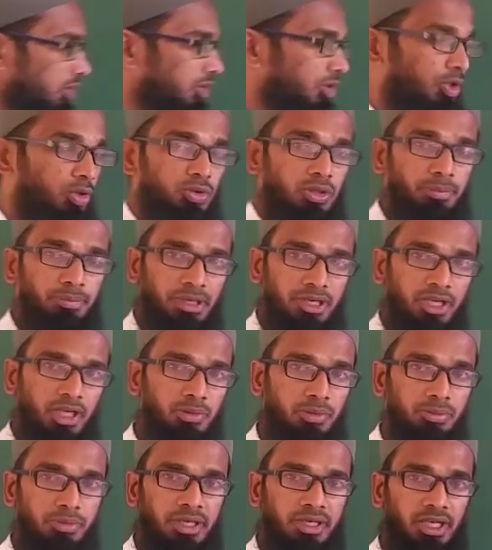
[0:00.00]
Now the
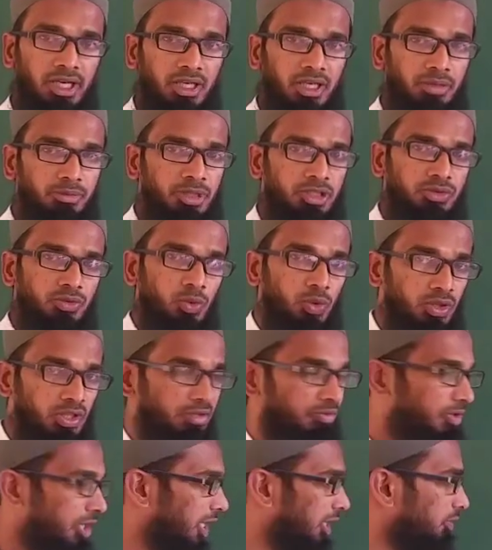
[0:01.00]
bending moment diagram is
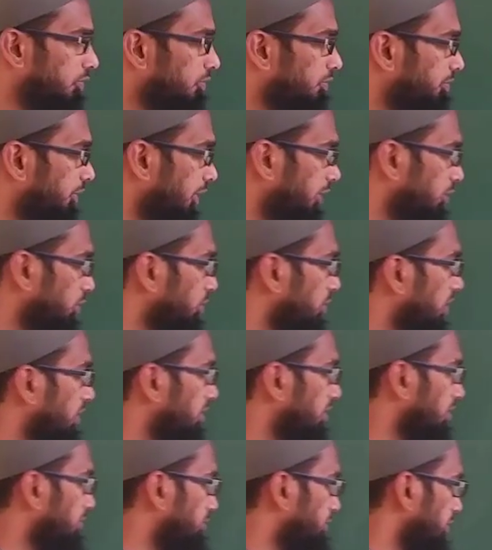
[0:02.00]
only we have to find out
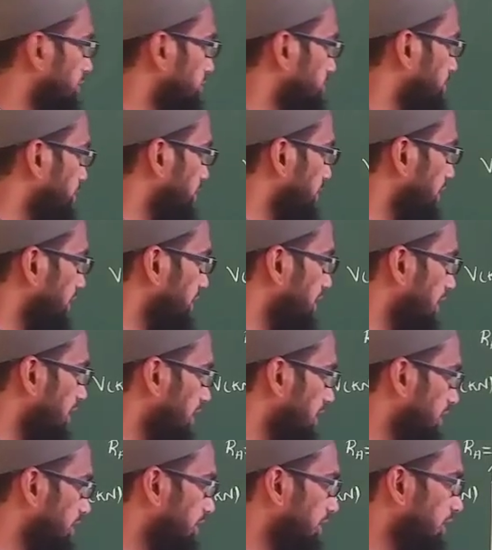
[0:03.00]
at reference point like
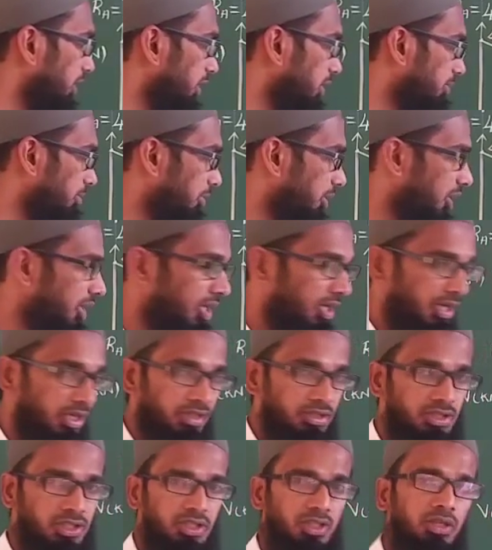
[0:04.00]
A, D, B
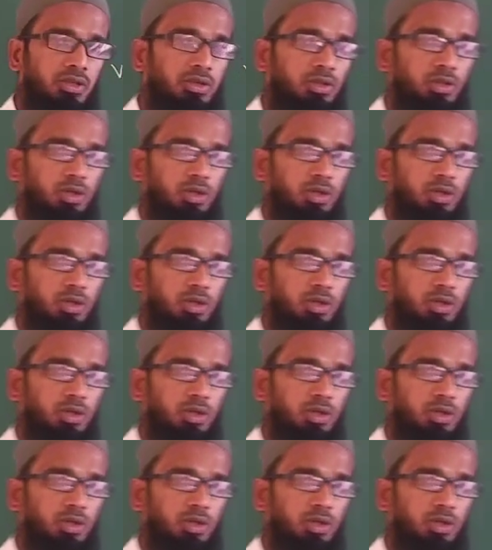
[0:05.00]
and C.